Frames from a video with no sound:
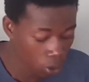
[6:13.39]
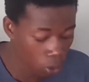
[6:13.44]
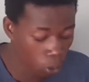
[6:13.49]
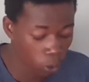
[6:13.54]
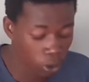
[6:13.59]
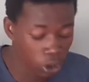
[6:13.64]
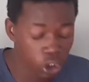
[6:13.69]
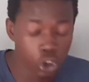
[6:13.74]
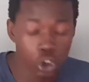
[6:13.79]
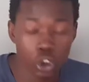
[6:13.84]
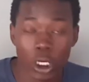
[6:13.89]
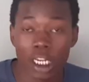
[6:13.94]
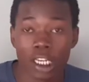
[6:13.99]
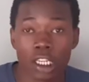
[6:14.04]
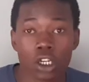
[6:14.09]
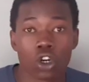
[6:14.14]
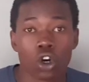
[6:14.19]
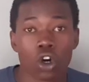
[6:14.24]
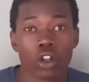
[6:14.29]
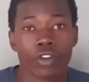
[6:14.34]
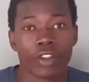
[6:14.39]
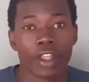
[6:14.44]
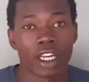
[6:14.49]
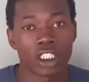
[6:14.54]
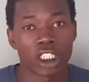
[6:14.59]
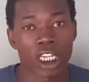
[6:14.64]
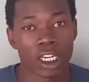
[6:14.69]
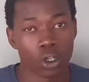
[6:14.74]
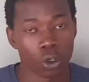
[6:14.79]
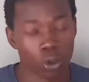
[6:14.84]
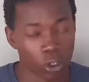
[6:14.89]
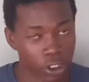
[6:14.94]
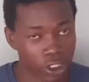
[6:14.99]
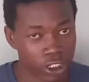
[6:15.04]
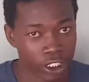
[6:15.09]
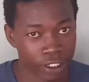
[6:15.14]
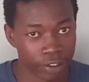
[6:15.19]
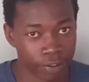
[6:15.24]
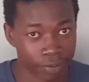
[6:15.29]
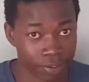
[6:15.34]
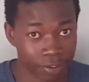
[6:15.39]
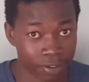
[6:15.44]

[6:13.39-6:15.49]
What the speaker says: we usually call that an octave.